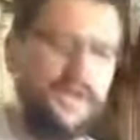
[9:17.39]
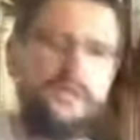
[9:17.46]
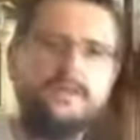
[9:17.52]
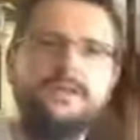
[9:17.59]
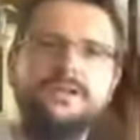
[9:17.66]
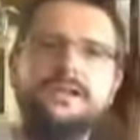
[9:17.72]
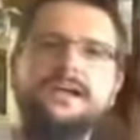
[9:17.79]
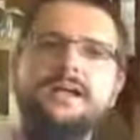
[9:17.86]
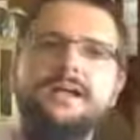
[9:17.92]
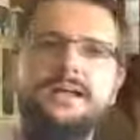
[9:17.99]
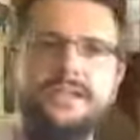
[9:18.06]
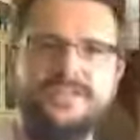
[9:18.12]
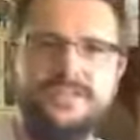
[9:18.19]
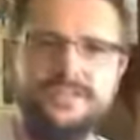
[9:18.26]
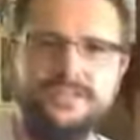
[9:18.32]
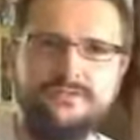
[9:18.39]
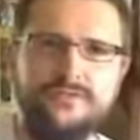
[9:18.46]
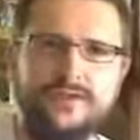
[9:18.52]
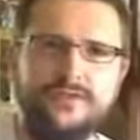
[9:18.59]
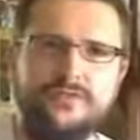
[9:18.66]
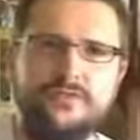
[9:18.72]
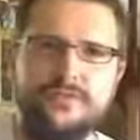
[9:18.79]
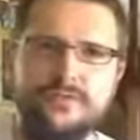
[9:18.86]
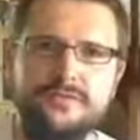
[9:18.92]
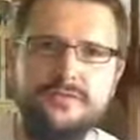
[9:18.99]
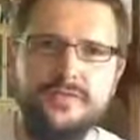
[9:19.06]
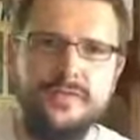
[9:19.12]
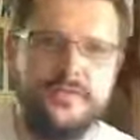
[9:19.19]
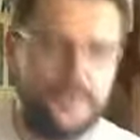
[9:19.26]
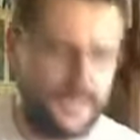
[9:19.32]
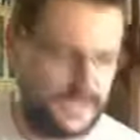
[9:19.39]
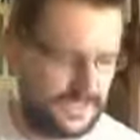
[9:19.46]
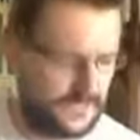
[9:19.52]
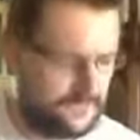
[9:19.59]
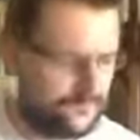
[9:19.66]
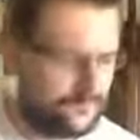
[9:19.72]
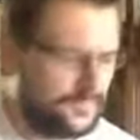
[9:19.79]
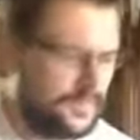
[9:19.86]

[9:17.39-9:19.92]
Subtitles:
Well, let's just run through it very quickly.